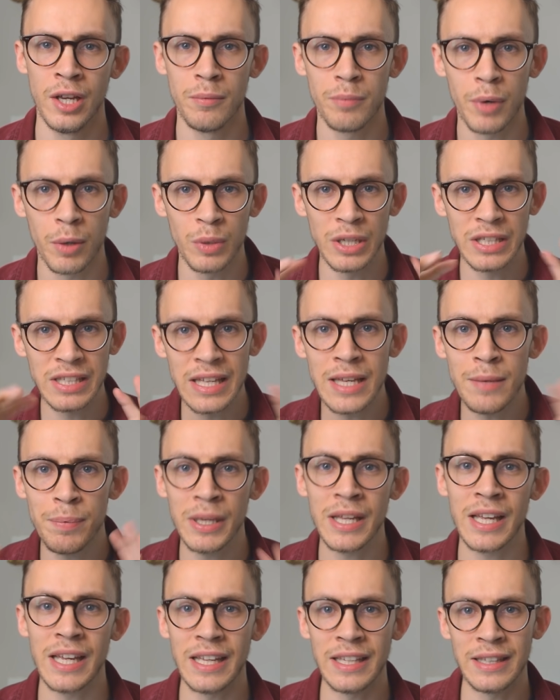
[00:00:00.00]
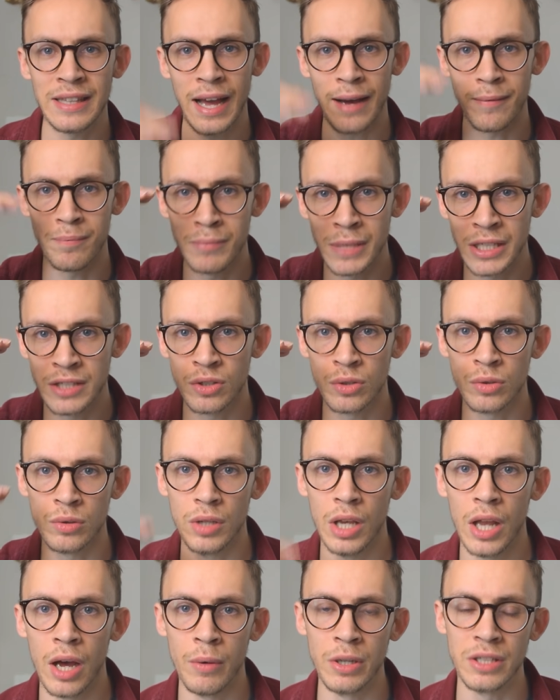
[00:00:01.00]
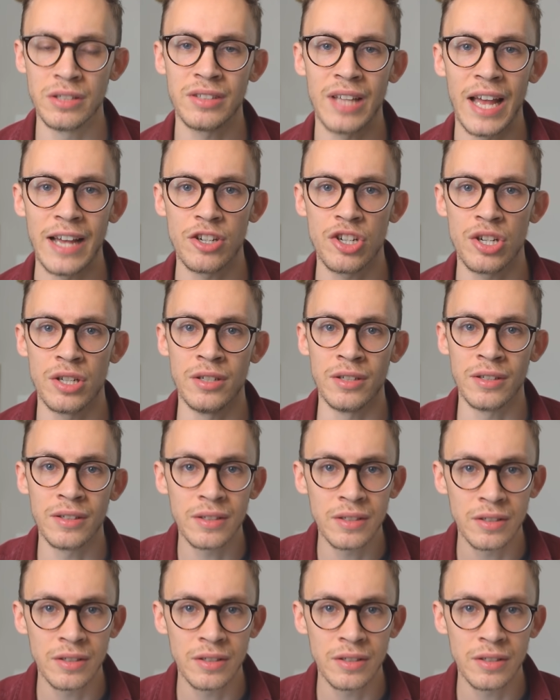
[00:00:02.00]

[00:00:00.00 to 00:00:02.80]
but we're keeping it in that middle lower section